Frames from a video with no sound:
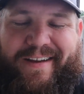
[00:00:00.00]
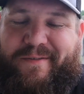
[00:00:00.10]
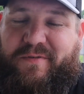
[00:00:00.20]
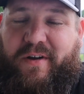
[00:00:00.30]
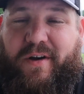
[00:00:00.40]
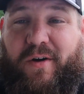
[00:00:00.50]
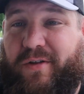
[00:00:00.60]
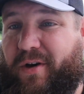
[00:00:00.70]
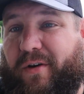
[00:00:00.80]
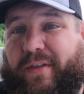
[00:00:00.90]
for all
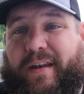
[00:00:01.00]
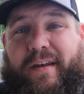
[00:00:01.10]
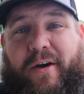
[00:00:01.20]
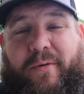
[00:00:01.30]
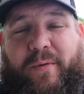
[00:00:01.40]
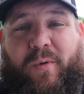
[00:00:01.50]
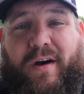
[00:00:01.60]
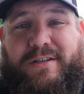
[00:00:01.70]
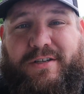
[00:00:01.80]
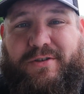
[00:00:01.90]
y'all that know and
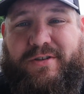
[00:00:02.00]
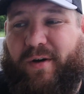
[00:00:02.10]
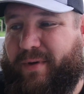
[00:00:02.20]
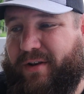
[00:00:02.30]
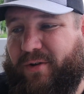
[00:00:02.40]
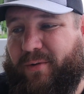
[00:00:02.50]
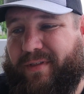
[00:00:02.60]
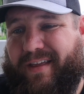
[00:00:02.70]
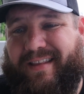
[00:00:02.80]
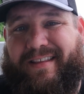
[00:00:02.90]
watched, you saw me do it
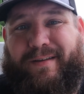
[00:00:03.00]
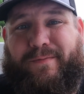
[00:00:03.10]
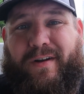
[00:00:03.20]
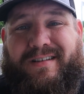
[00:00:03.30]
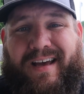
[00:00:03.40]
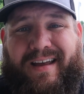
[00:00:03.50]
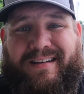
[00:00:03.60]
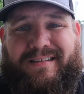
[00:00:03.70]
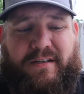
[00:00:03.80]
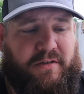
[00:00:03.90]
with like the front
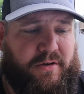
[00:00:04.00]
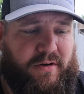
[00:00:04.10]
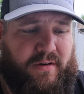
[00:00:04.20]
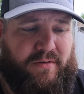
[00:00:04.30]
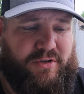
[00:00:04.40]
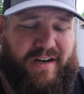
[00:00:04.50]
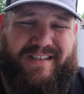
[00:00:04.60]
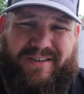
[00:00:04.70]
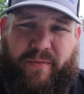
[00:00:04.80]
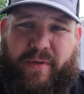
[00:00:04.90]
tine tiller, trying
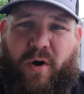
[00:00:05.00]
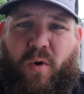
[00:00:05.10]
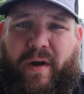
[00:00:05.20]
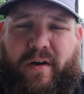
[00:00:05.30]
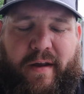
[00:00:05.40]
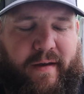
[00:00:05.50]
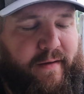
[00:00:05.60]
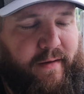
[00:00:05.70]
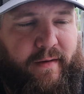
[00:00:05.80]
to till up that whole area.